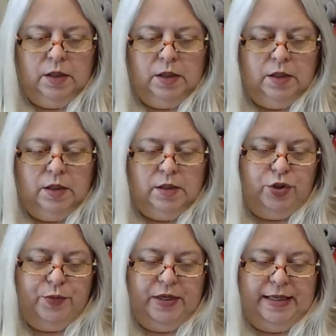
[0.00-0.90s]
Super
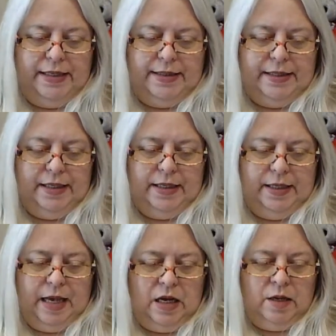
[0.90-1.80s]
easy,
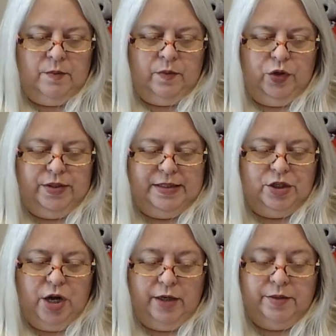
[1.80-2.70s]
using
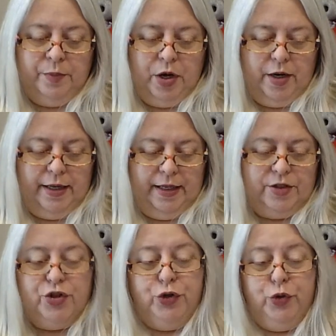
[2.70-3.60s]
Garden Party,
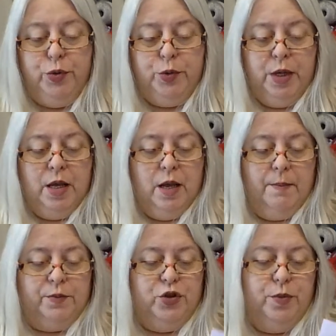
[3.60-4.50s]
two
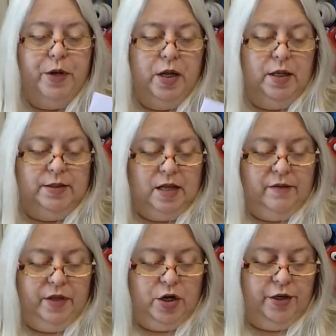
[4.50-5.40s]
balls
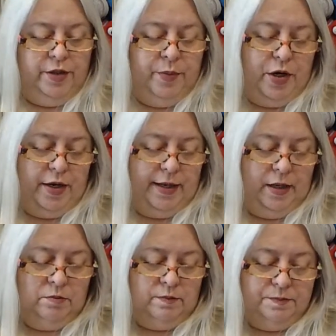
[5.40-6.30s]
of the Garden
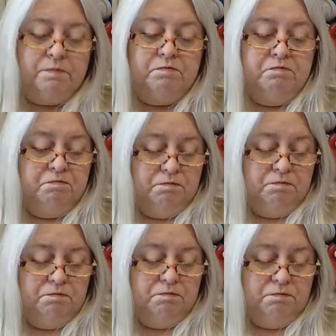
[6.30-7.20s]
Party.
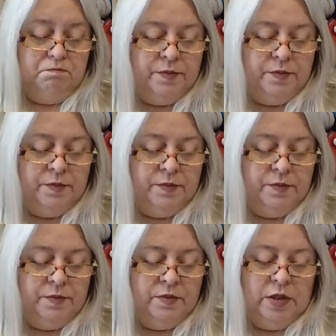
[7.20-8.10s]
That's not bad.
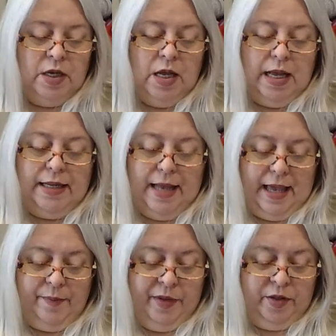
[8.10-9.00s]
An
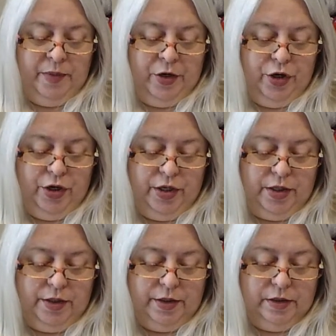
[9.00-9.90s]
8mm
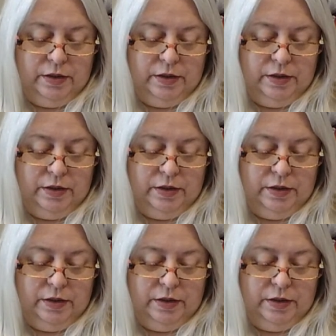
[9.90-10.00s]
hook.